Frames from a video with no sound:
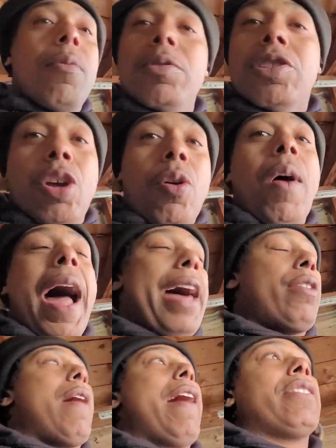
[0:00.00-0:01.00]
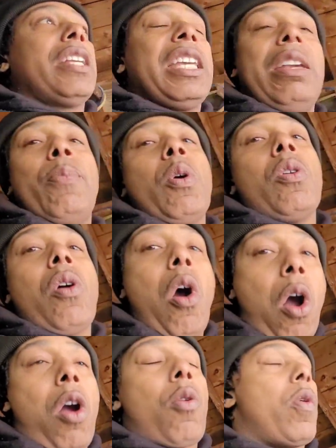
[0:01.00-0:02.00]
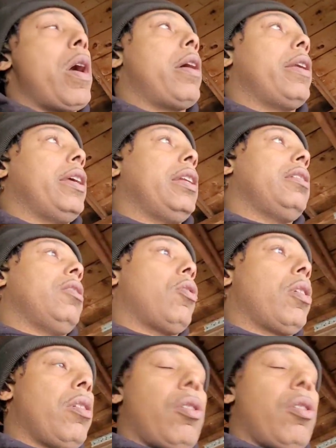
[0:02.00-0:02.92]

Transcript: So I don't have to keep on hardwiring it or,